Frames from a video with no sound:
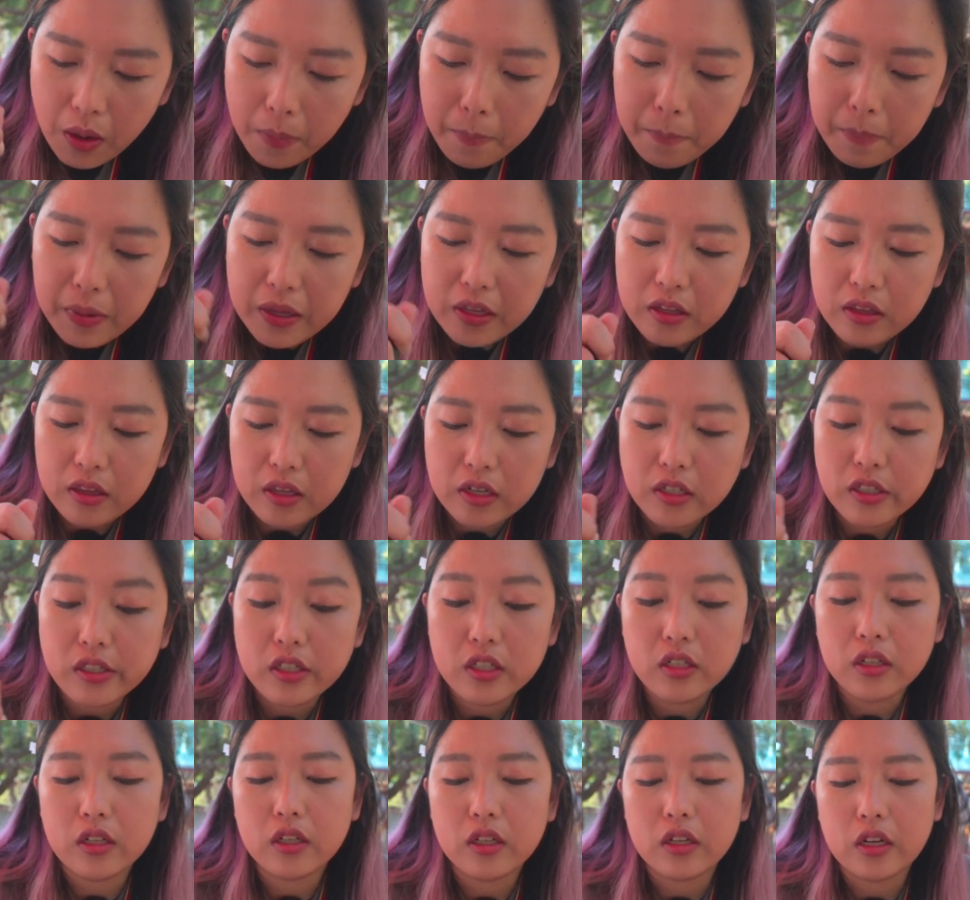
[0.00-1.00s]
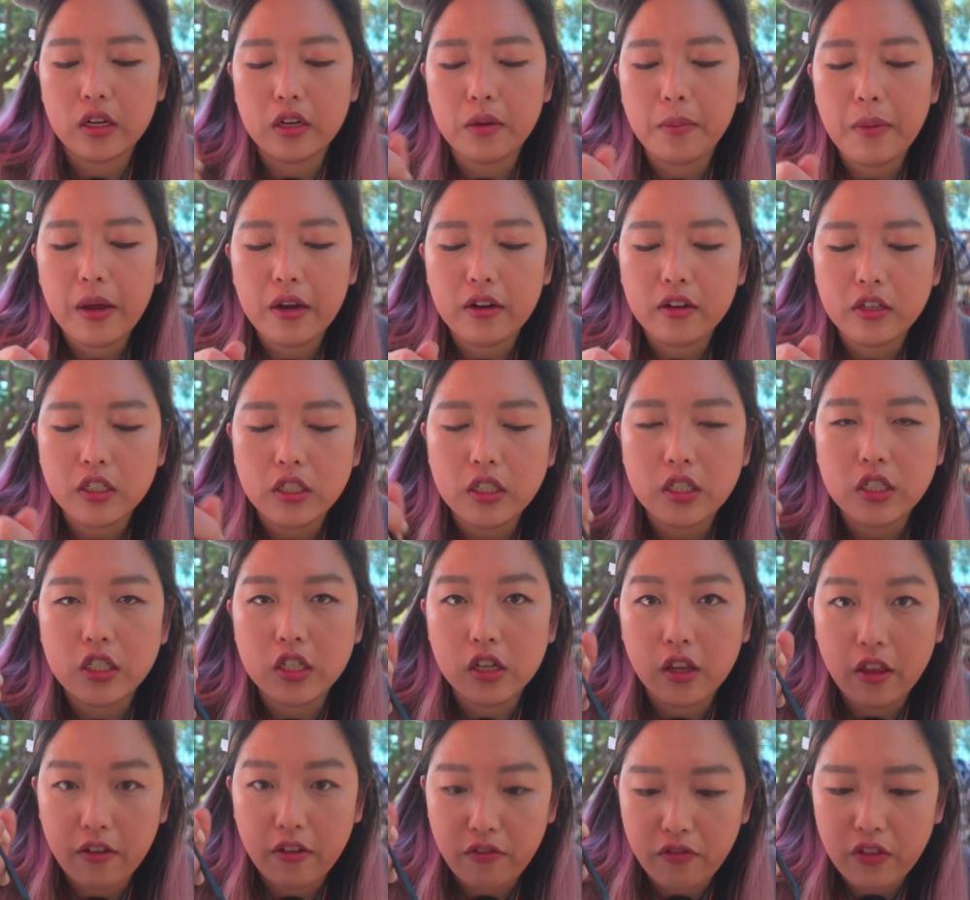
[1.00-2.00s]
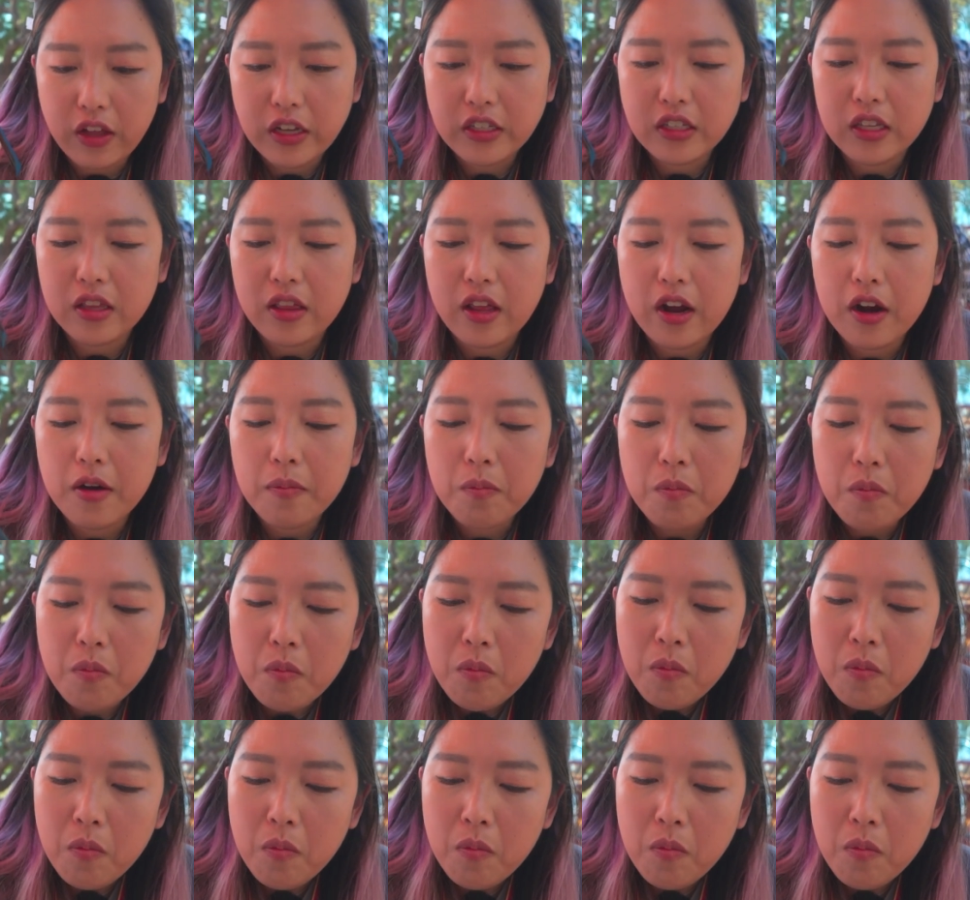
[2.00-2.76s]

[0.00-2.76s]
but there's still a good amount of chili flakes in there.